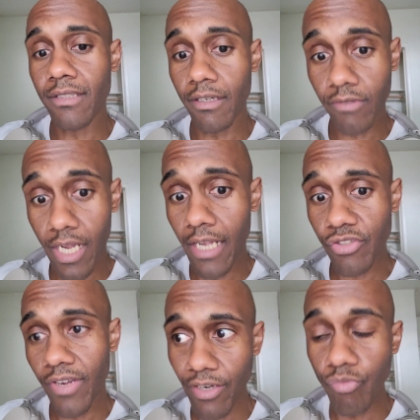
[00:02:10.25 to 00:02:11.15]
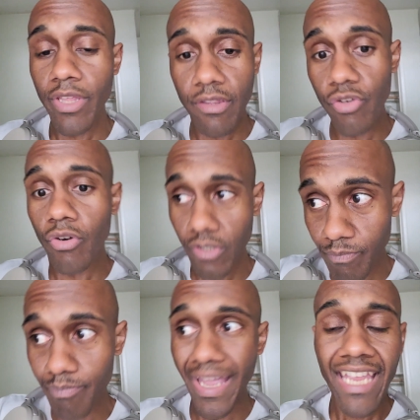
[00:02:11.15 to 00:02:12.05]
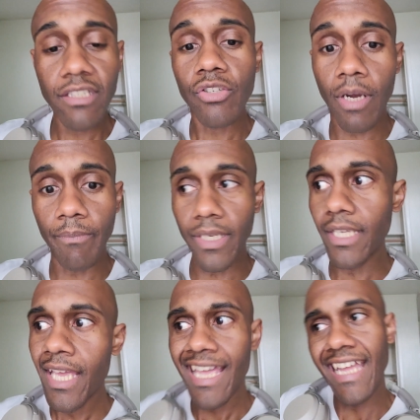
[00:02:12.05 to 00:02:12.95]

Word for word: their contract with your main company